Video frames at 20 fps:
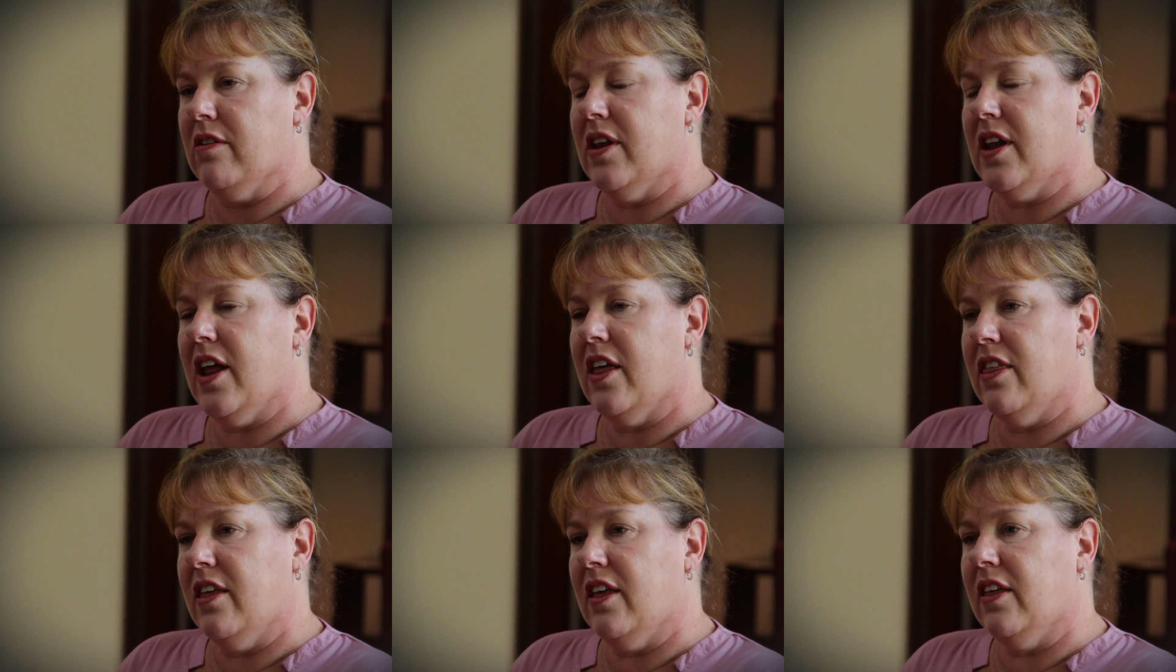and
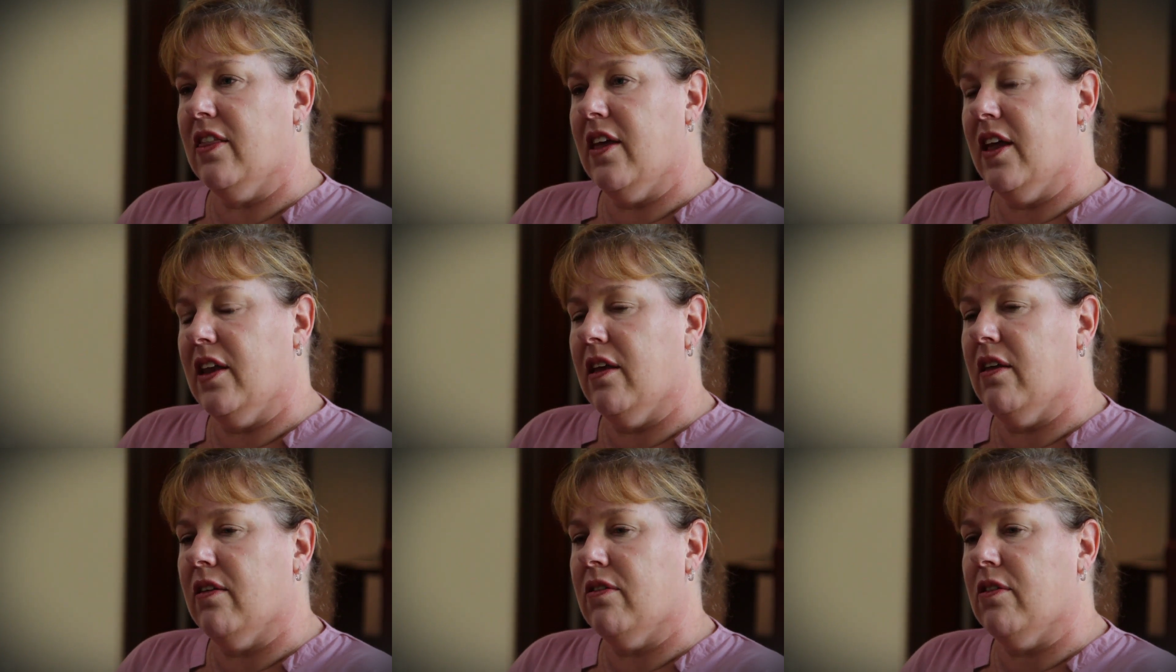I think
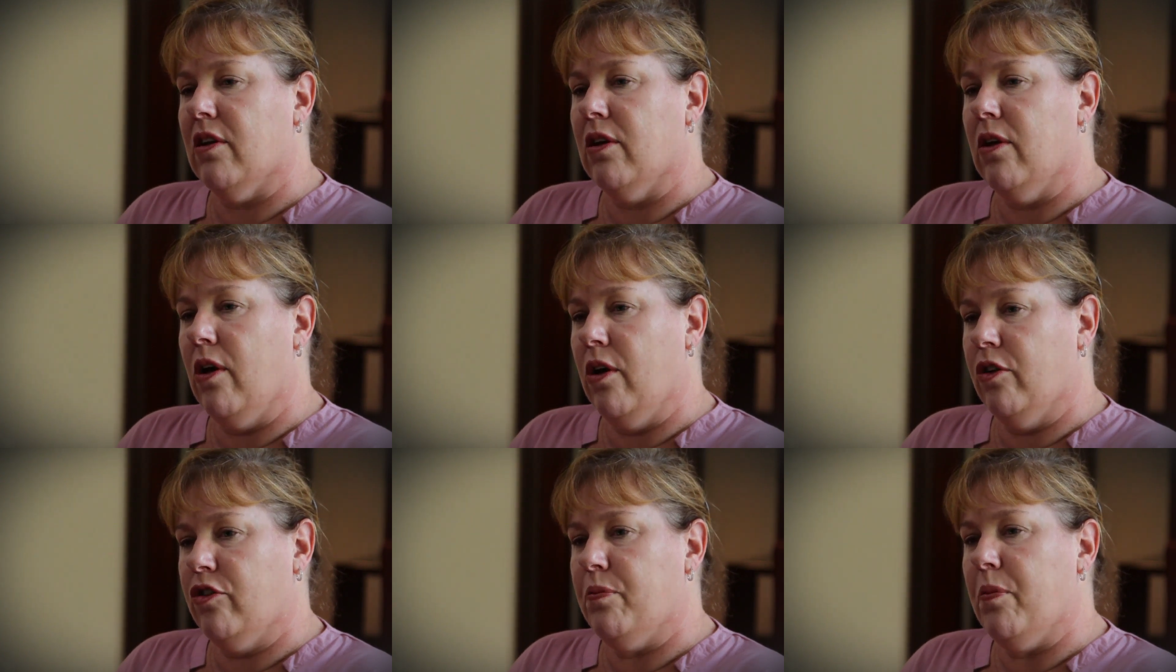that has a
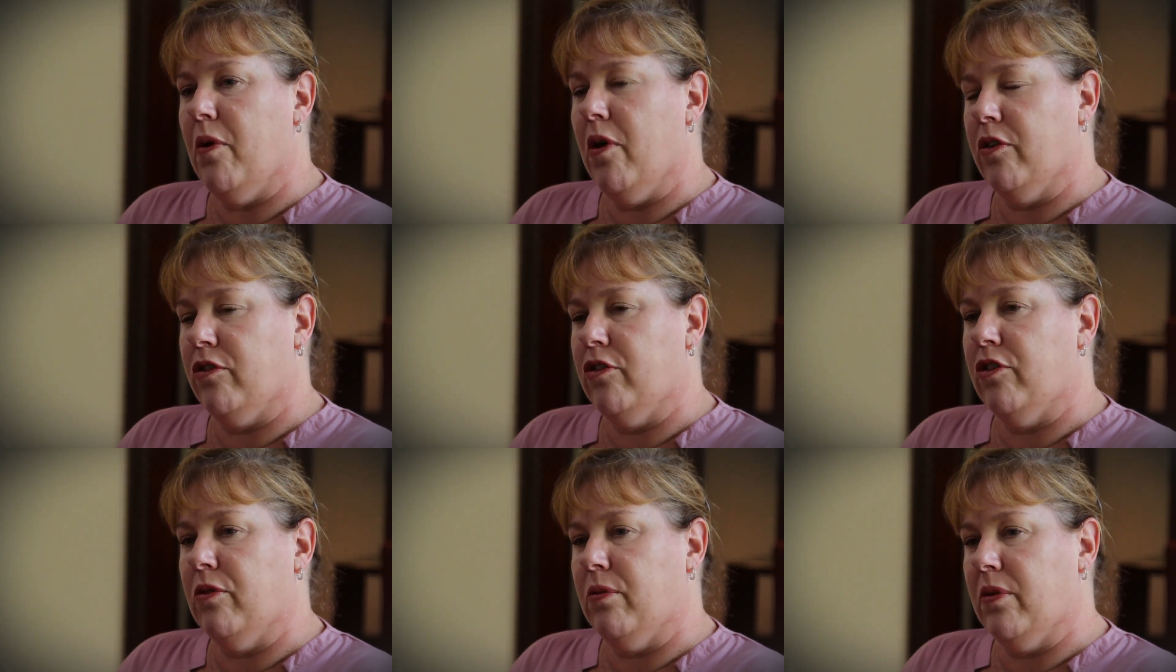large
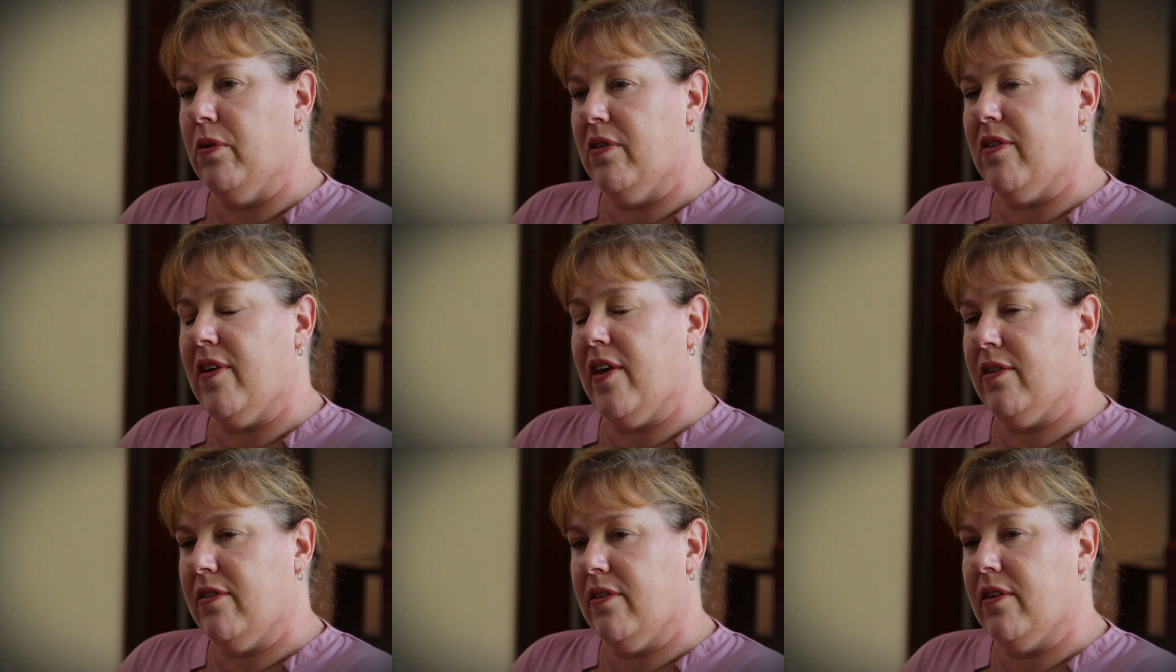part to do with
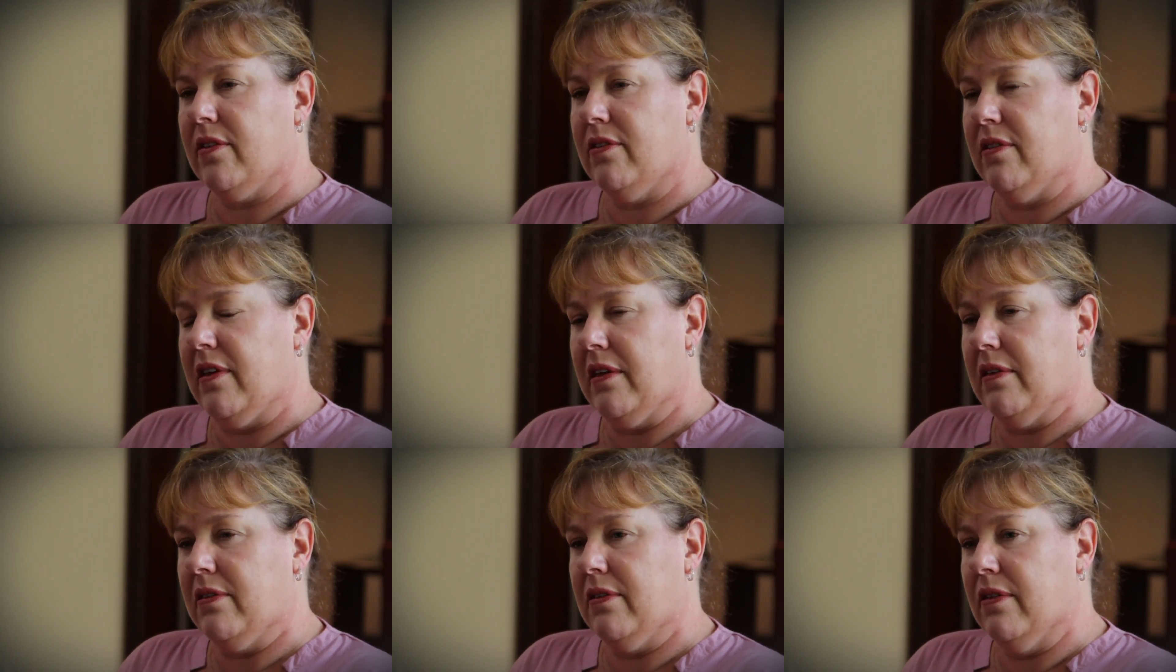our
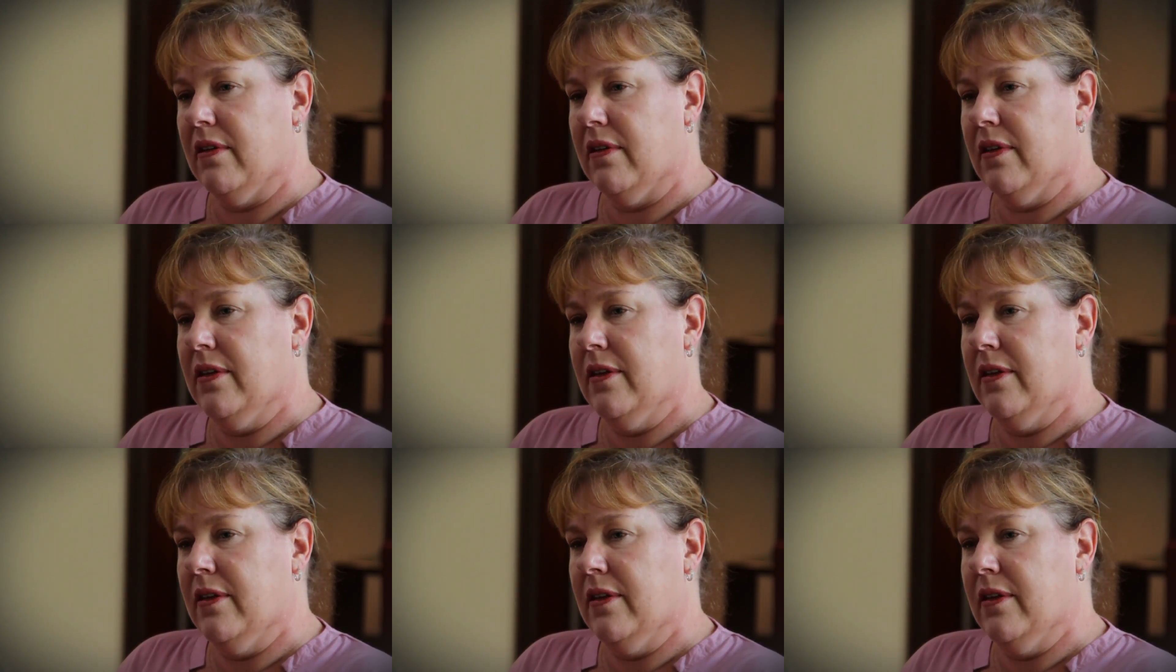success.